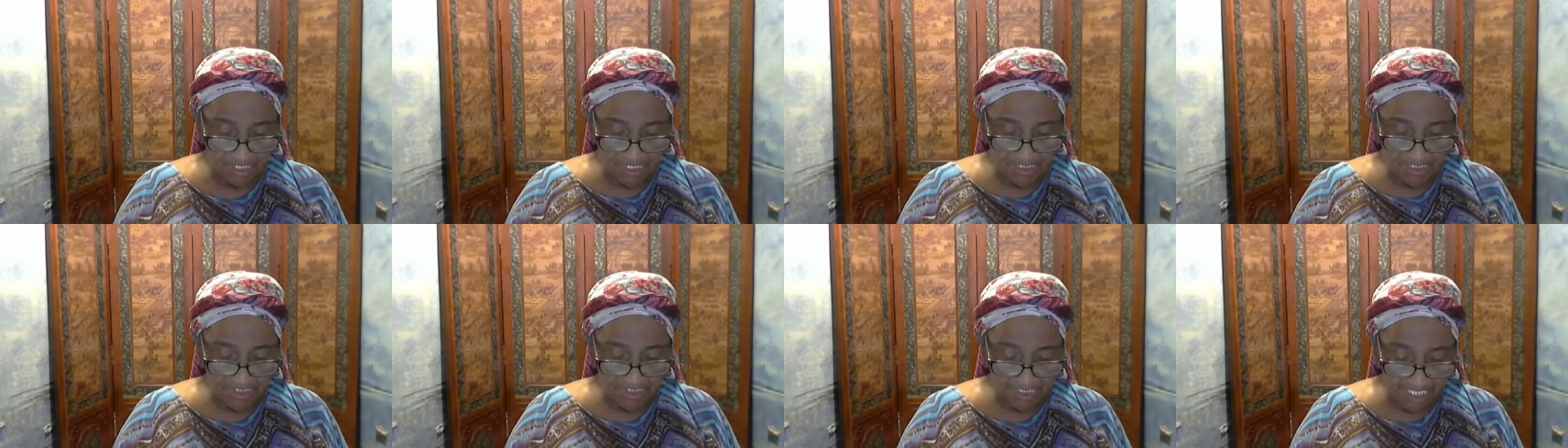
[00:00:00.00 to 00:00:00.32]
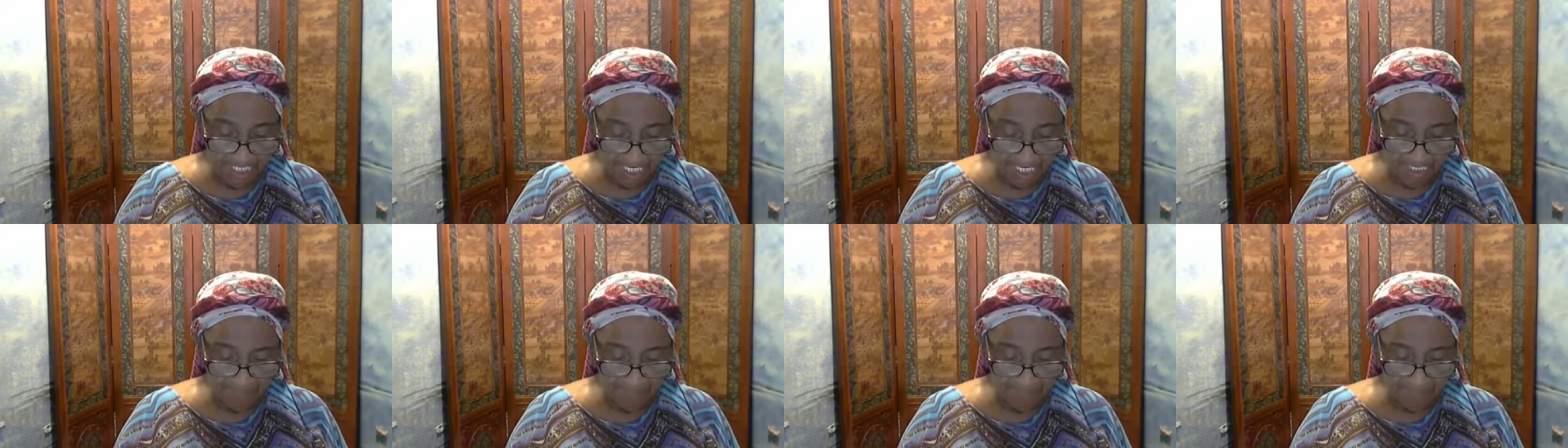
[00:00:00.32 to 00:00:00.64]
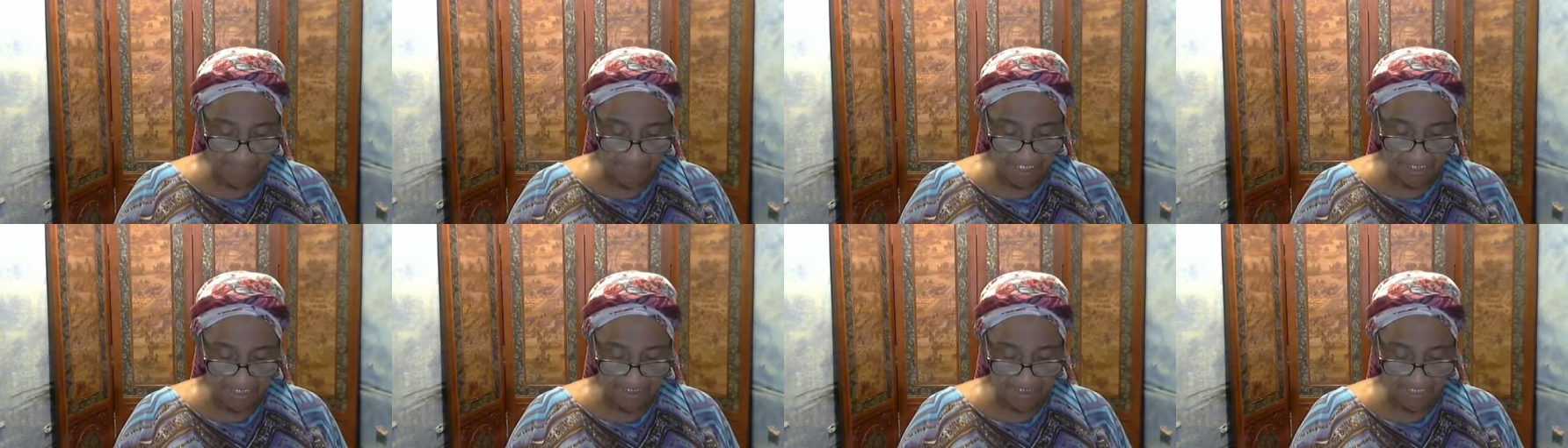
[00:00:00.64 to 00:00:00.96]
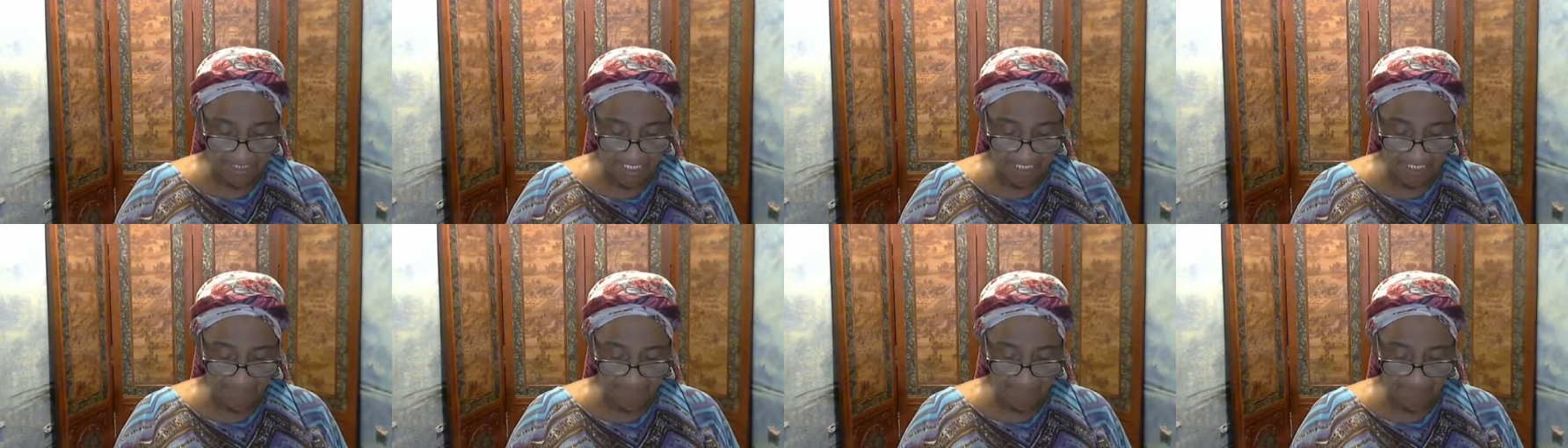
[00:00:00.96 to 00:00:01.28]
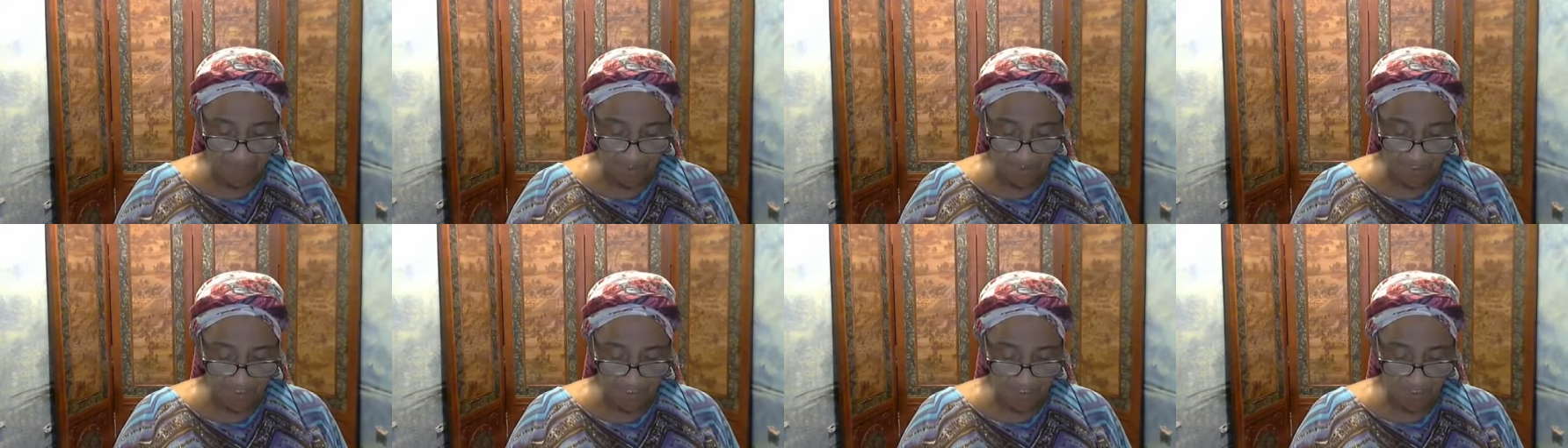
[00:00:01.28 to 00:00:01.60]
Tell me,
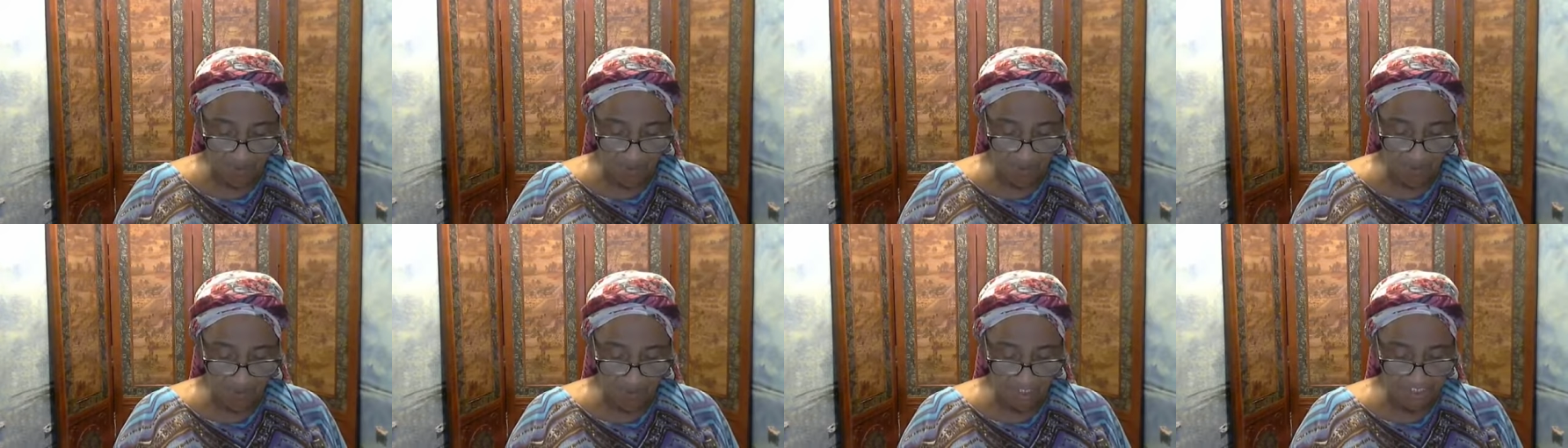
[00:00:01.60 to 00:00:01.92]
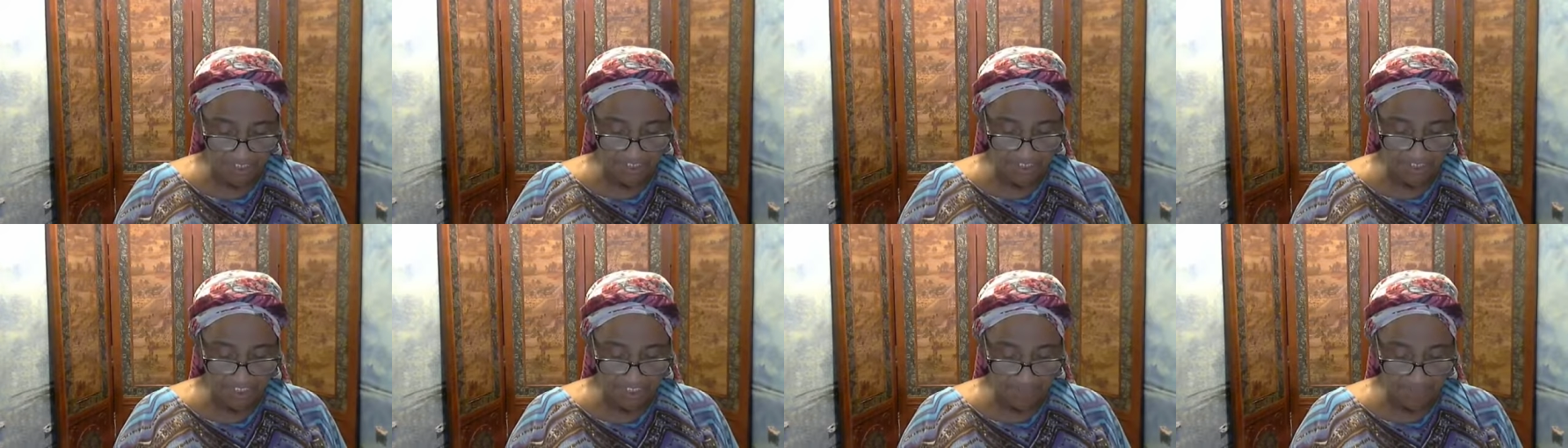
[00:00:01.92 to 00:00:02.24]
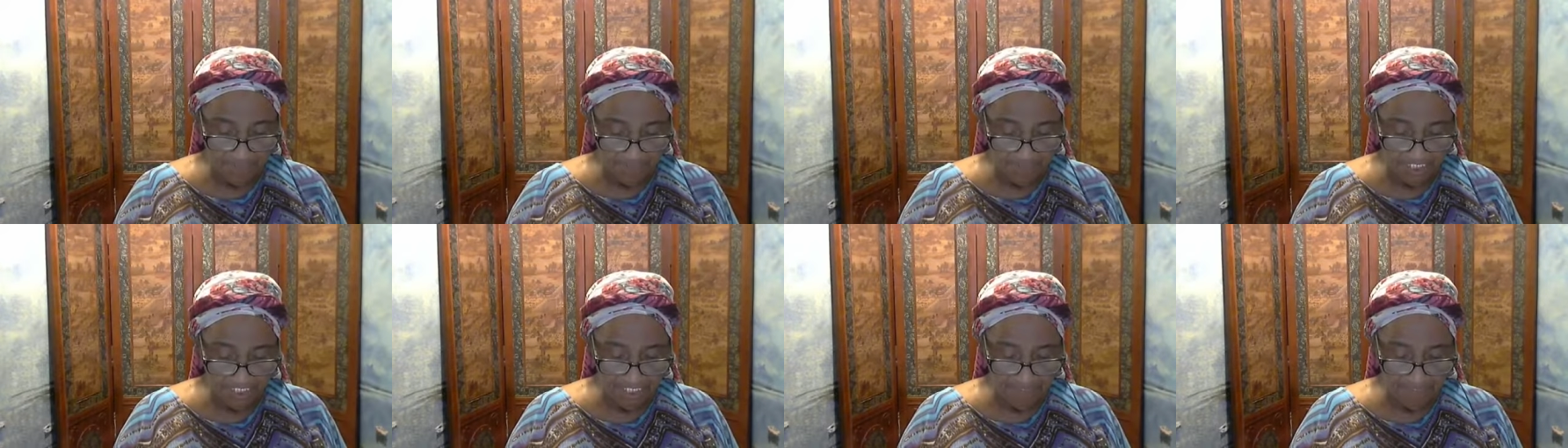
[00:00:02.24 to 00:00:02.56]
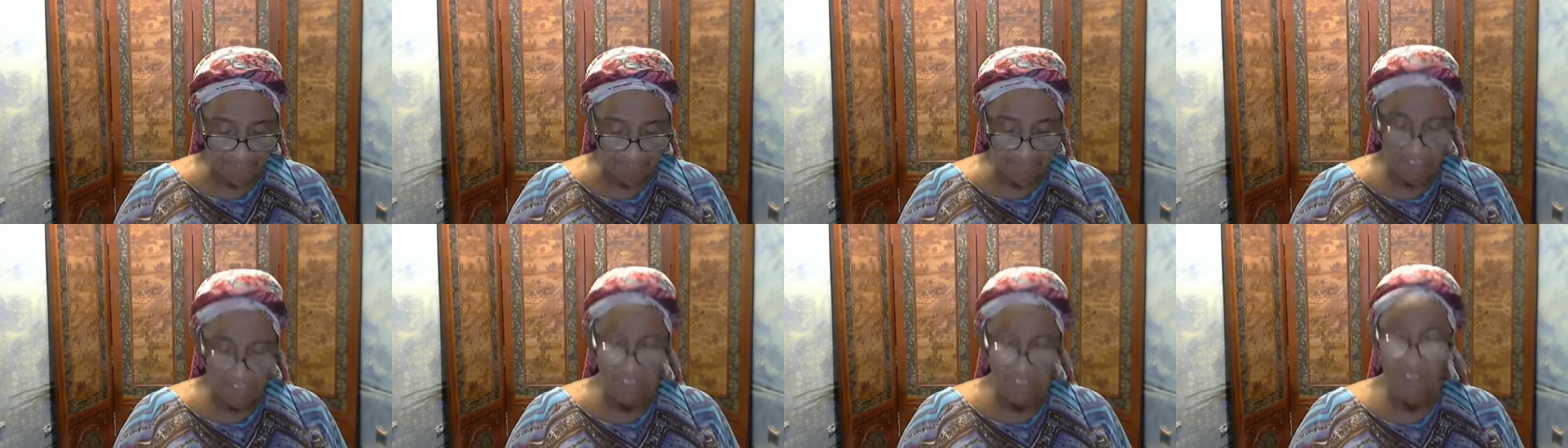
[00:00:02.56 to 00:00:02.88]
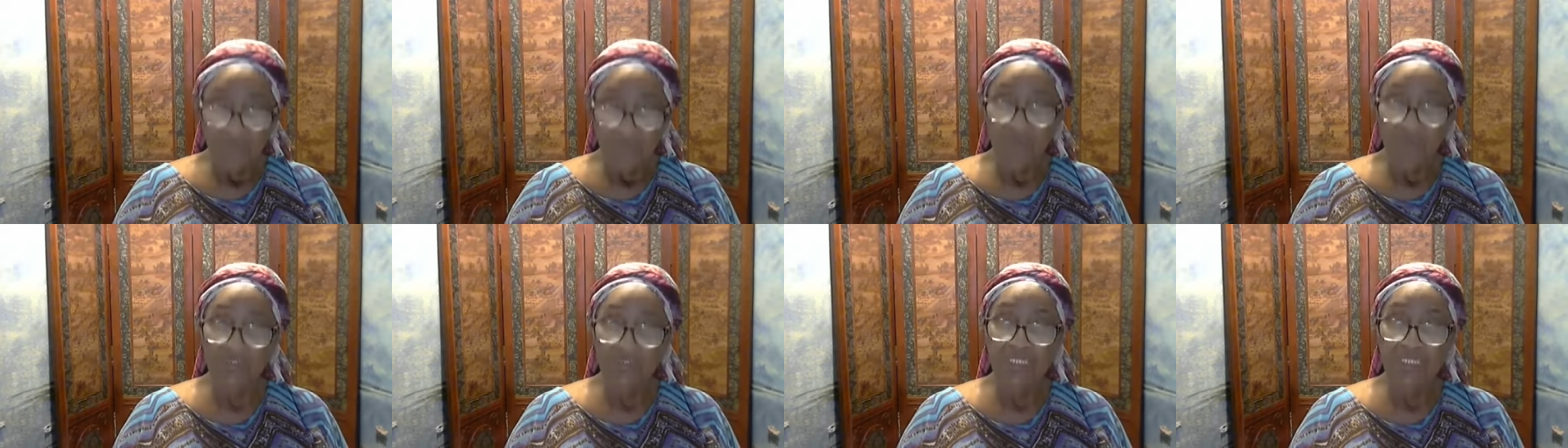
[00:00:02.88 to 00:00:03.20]
therefore, which of them
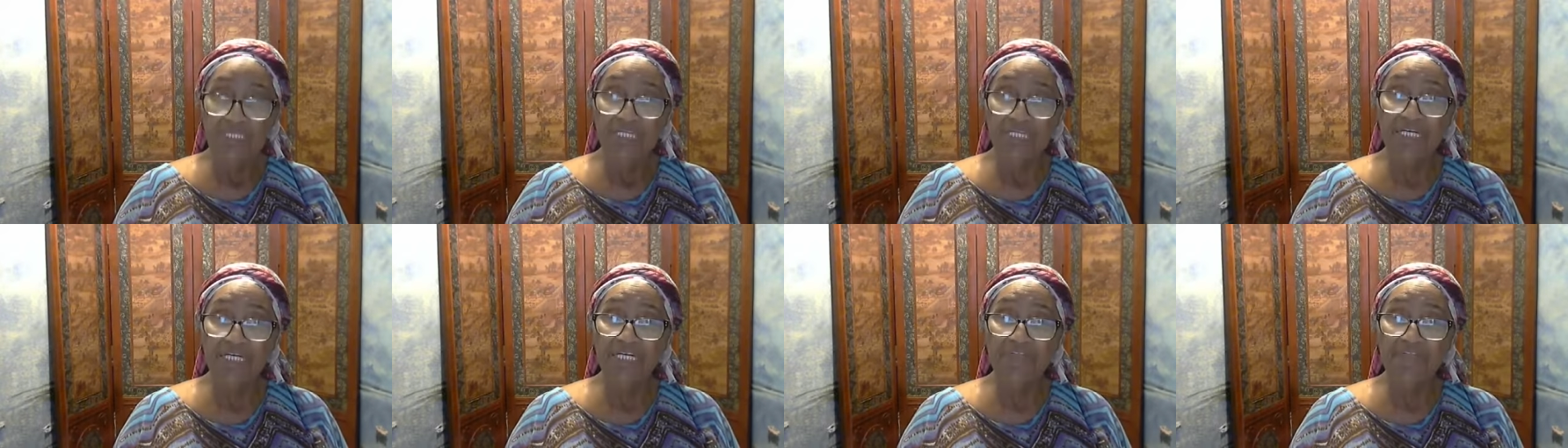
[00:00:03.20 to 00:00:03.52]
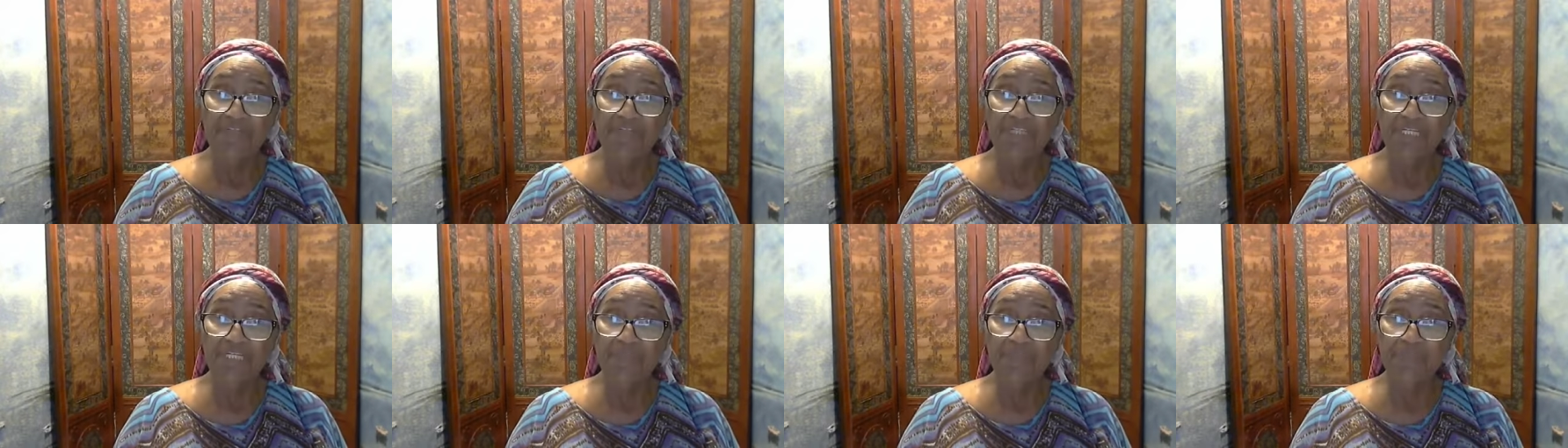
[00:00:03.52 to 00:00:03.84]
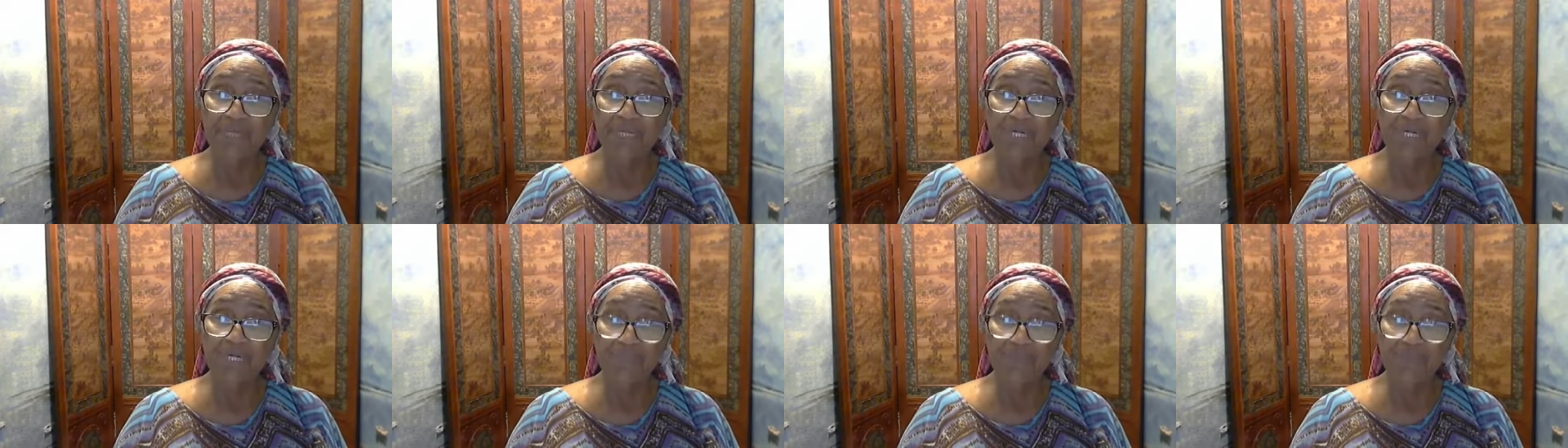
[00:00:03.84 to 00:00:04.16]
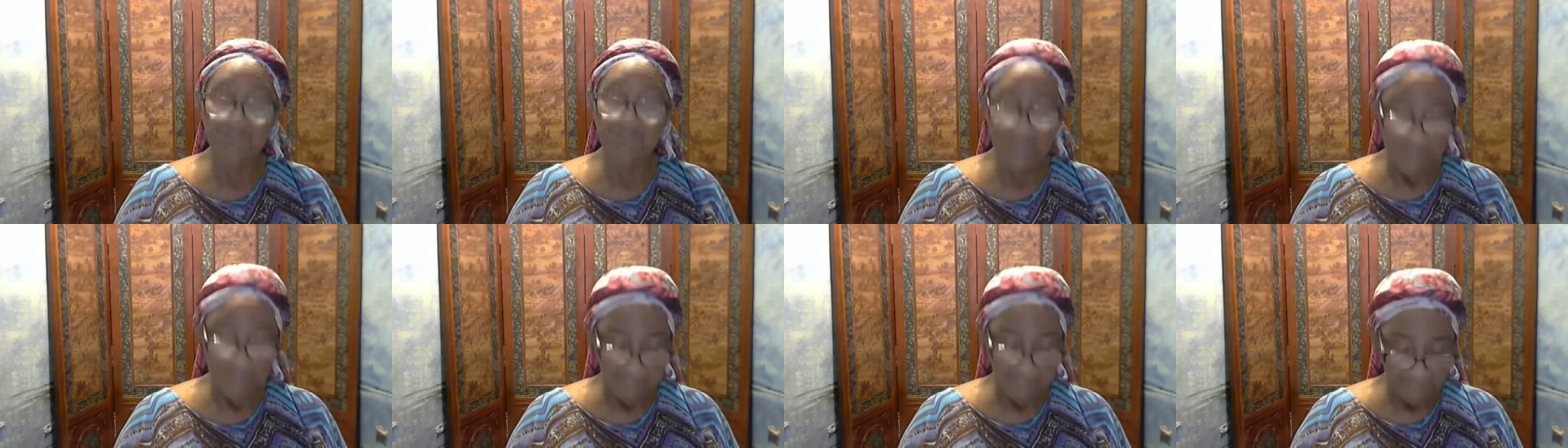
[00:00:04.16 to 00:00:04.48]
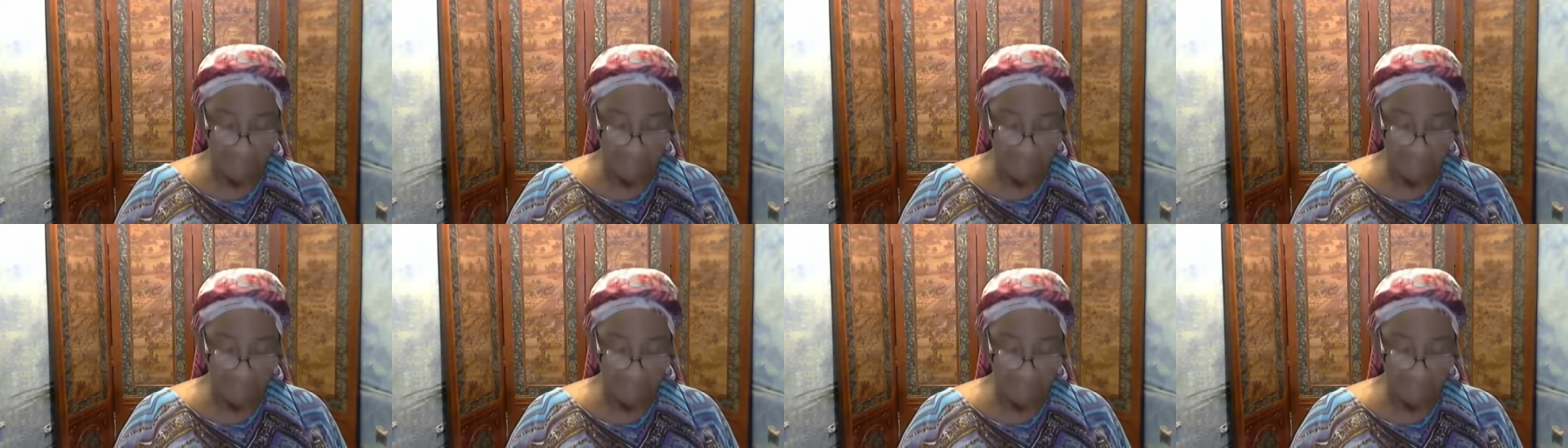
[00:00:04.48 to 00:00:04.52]
will love him most?